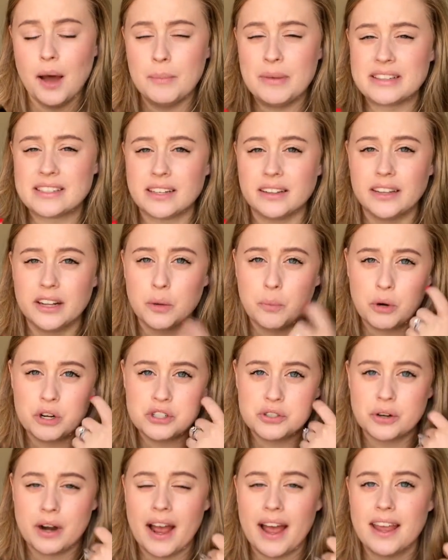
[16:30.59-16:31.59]
It's a little
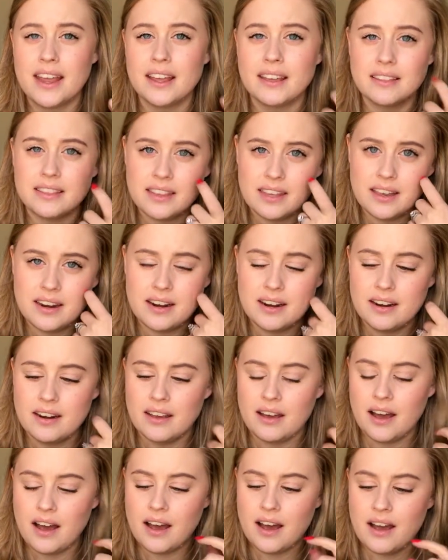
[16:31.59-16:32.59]
more drying than
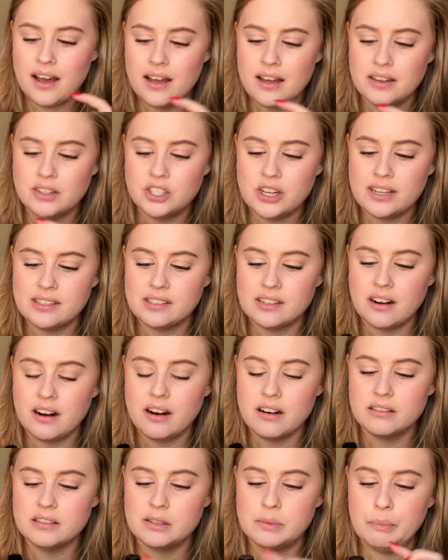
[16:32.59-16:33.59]

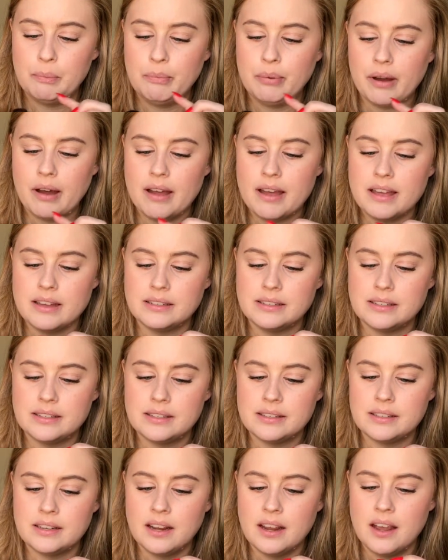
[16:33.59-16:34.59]
J-Star's,
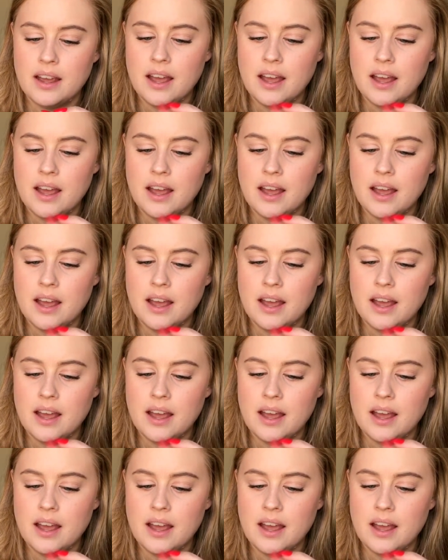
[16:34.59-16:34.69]
but